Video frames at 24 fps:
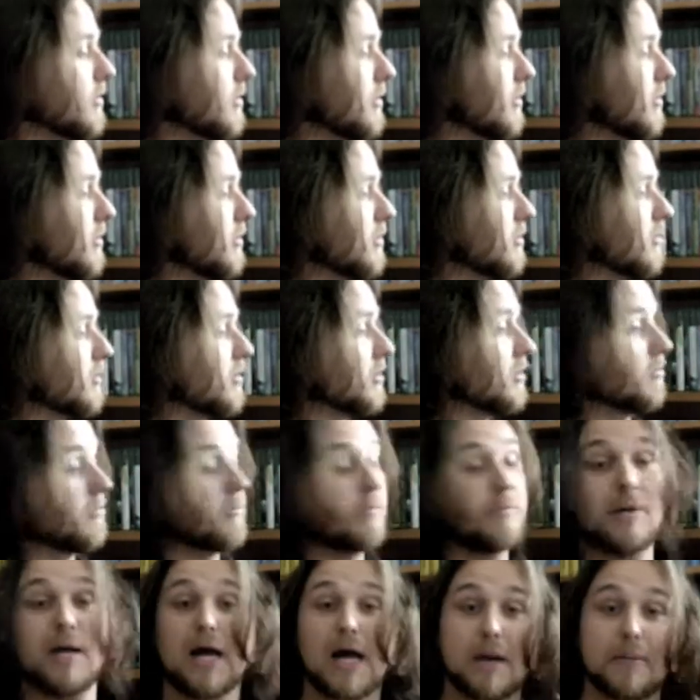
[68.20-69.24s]
So
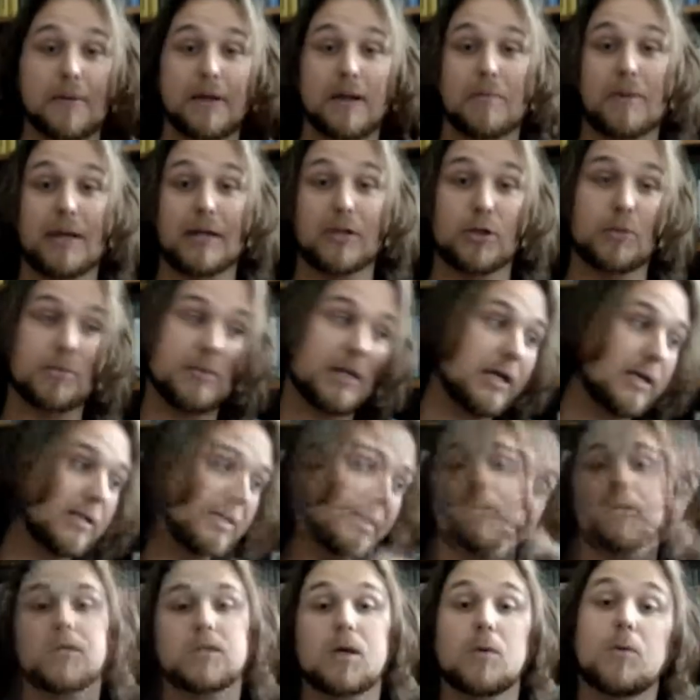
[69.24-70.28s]
I'm happy I picked up that.
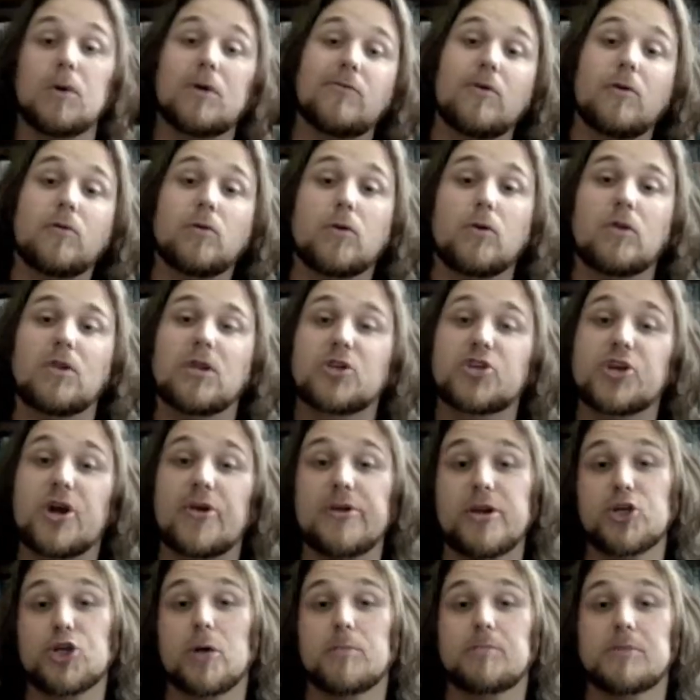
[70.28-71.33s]
So I went around all the
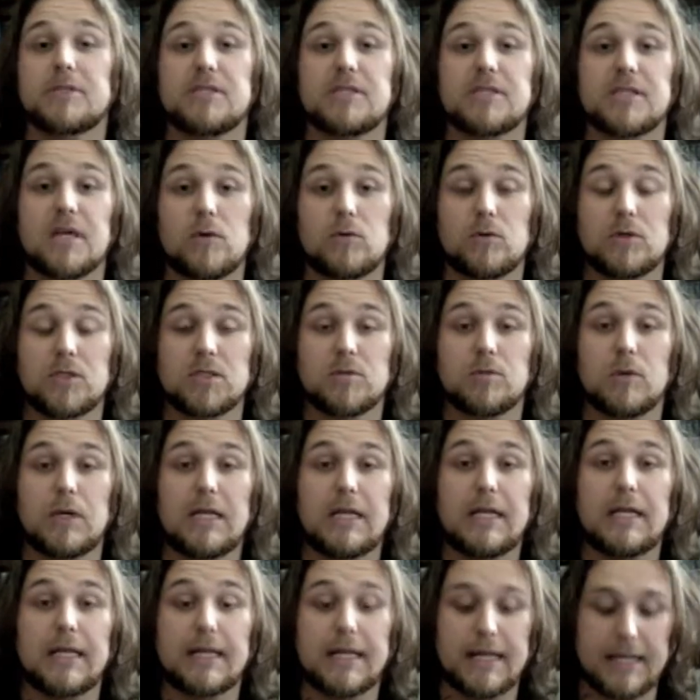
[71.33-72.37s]
charity shops in town as
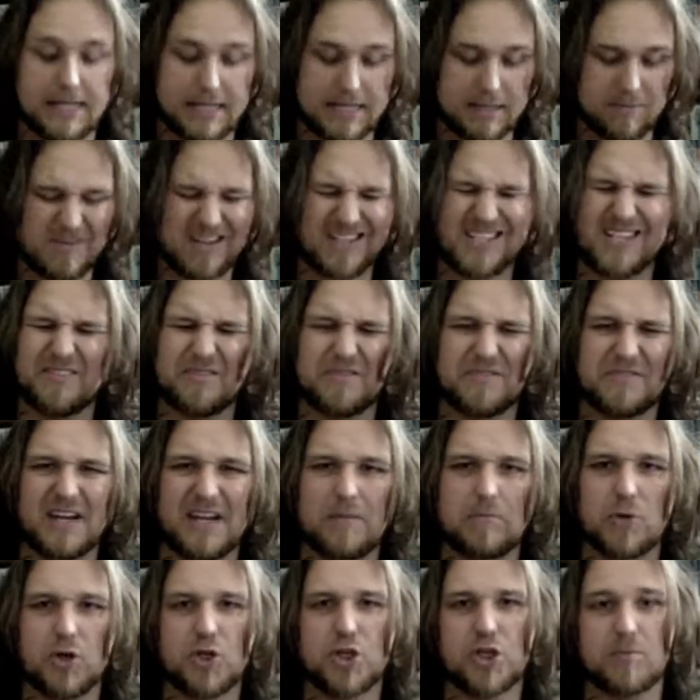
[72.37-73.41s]
well. I didn't
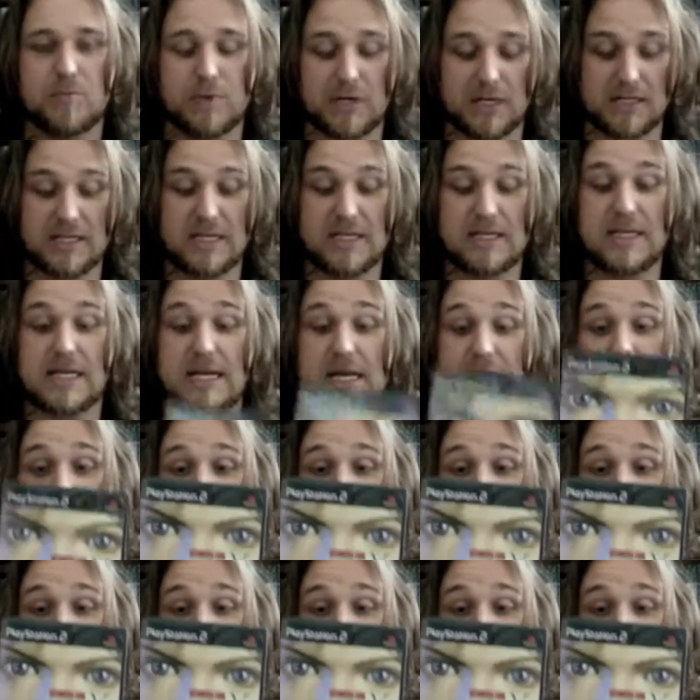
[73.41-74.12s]
find much, but I did get